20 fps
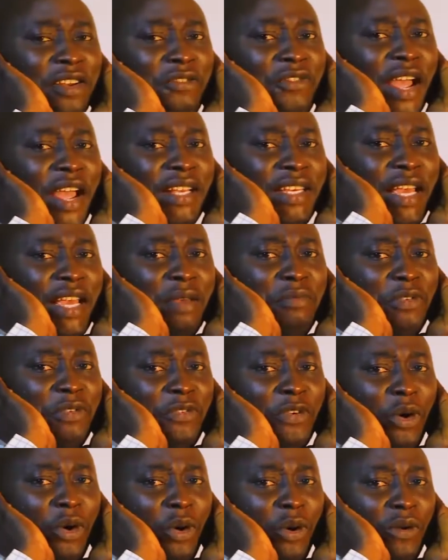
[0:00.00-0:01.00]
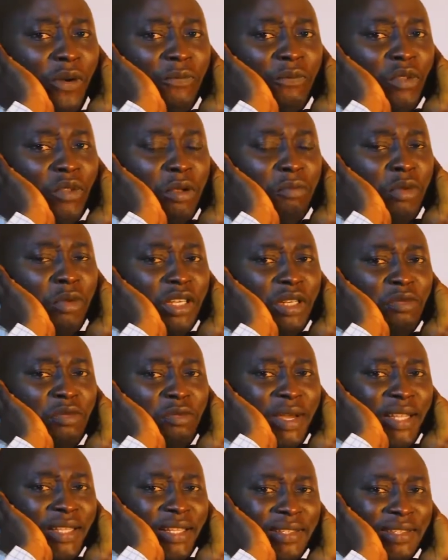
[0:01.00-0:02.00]
idea before, but the moment
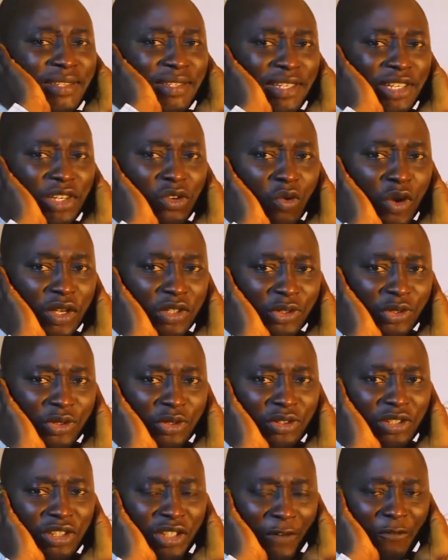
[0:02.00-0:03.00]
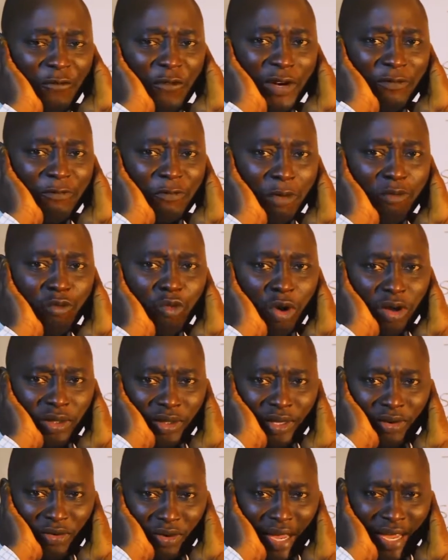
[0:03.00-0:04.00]
they see the question different from what they
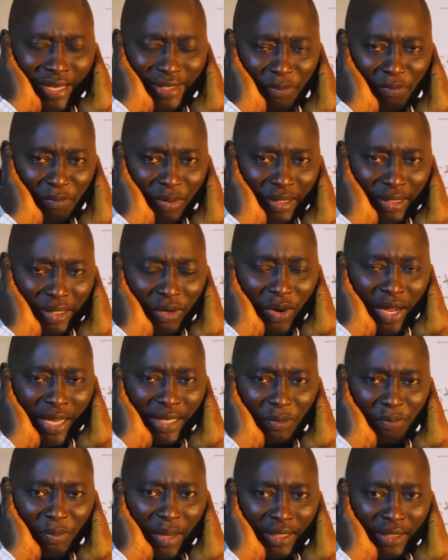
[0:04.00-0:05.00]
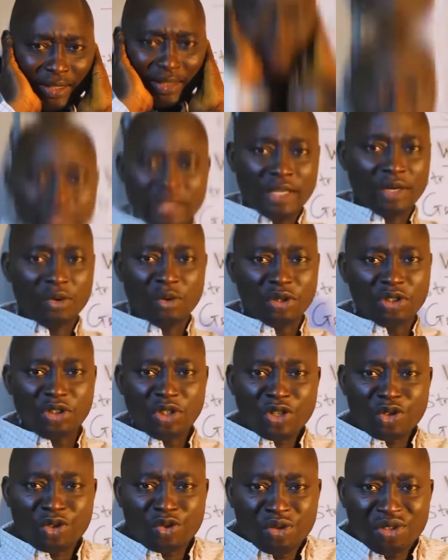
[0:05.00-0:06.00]
were expecting, they will
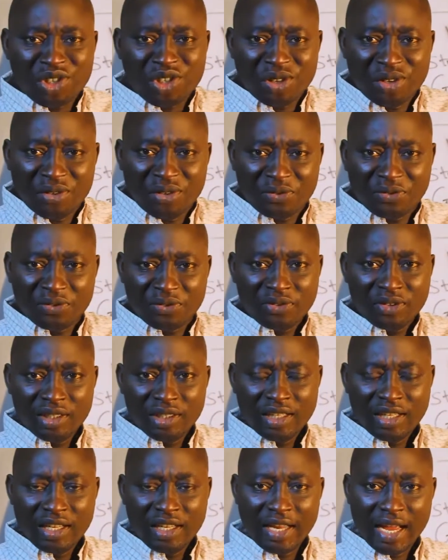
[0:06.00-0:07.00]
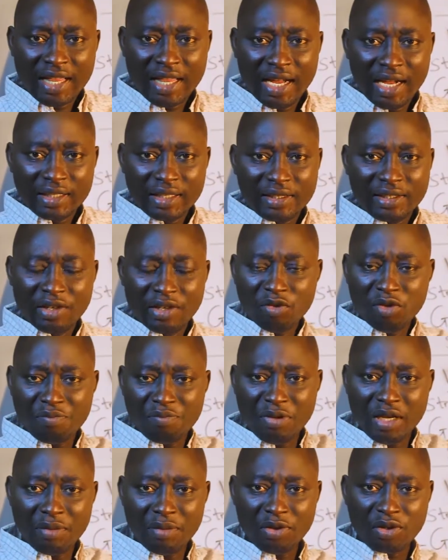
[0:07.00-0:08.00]
just switch off like that. They won't be
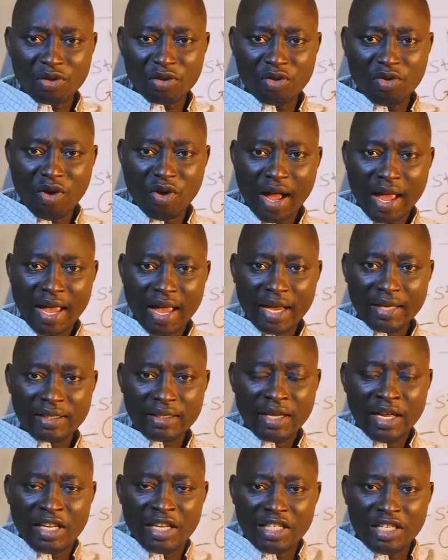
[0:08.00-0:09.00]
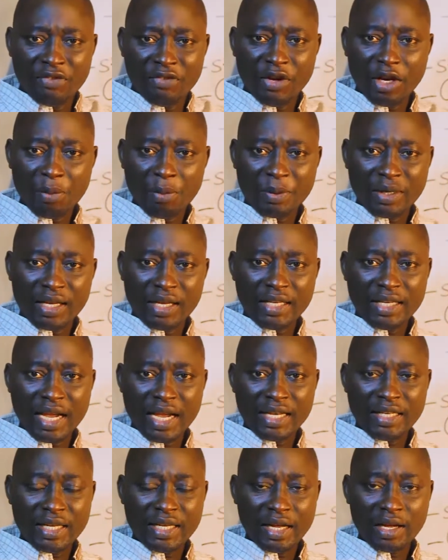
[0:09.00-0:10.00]
able to go ahead developing any
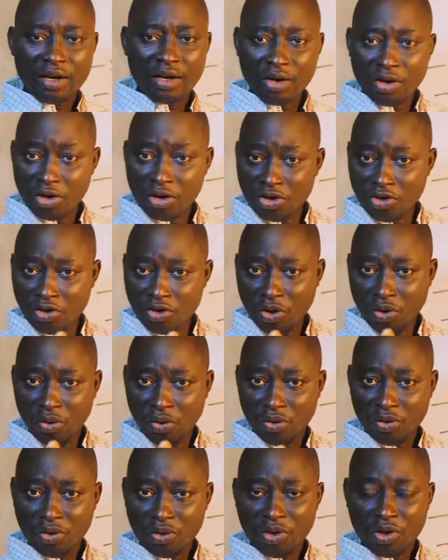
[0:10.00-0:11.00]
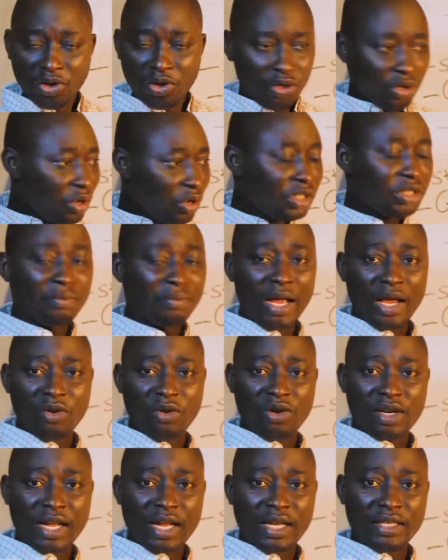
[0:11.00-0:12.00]
idea. Oh no, not my own
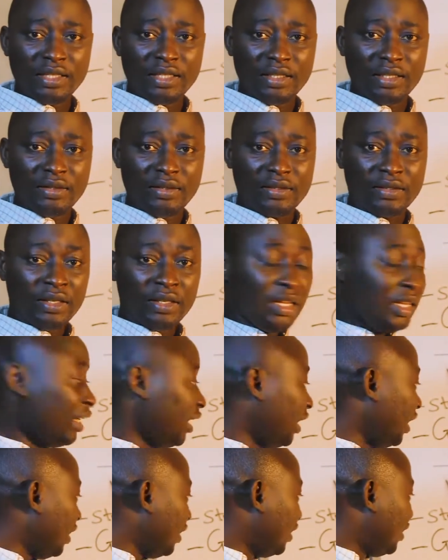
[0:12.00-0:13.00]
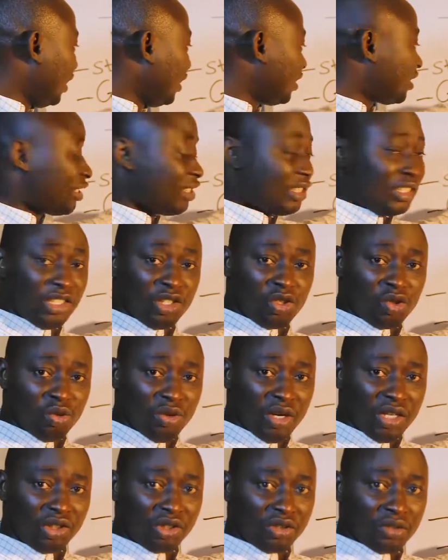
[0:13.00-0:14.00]
candidates. In this
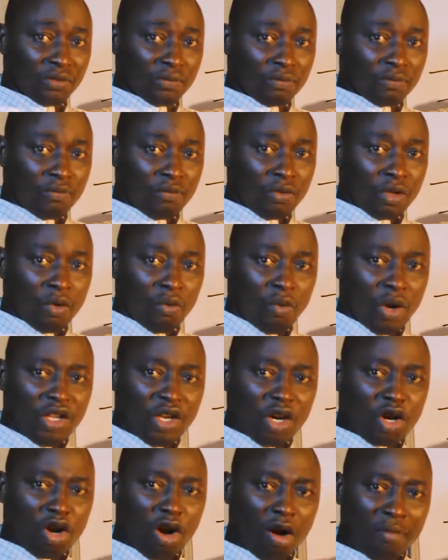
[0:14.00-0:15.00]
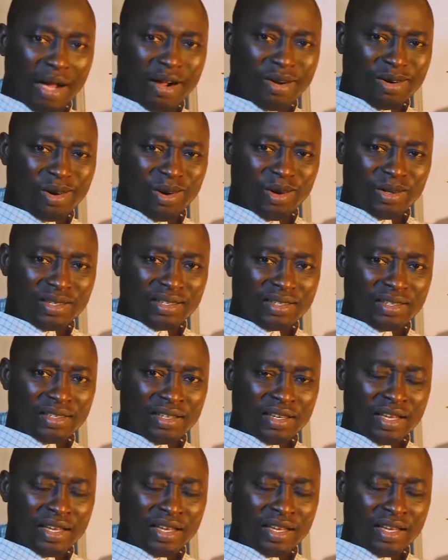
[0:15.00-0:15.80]
situation, when you come across